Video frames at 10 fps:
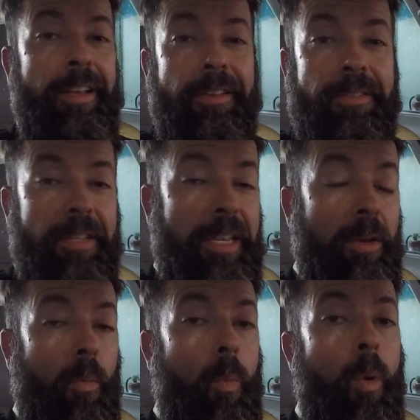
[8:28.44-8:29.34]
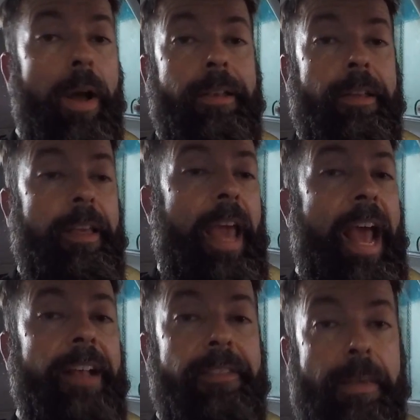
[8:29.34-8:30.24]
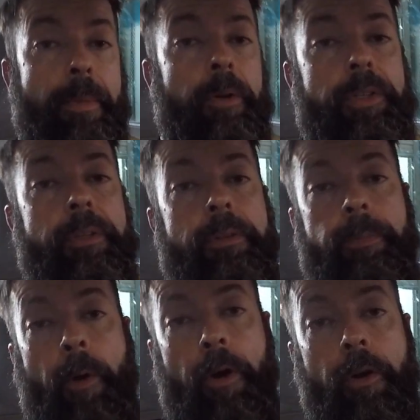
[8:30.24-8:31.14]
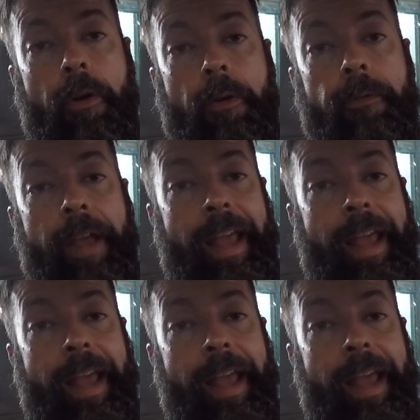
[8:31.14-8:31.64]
seeing what has the most spark curve,